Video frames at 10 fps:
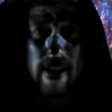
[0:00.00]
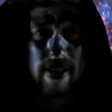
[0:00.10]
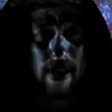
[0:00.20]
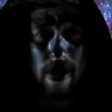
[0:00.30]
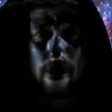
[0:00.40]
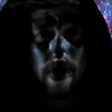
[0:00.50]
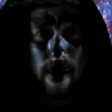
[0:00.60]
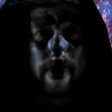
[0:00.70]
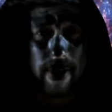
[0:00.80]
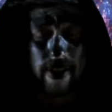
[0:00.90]
So,
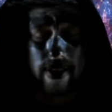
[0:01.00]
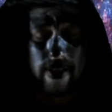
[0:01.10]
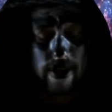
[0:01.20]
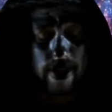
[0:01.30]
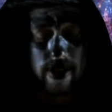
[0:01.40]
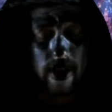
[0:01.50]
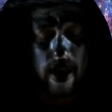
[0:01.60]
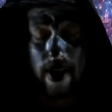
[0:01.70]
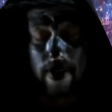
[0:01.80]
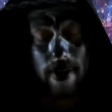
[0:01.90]
I mean, they're just,
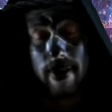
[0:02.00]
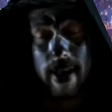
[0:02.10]
I don't know.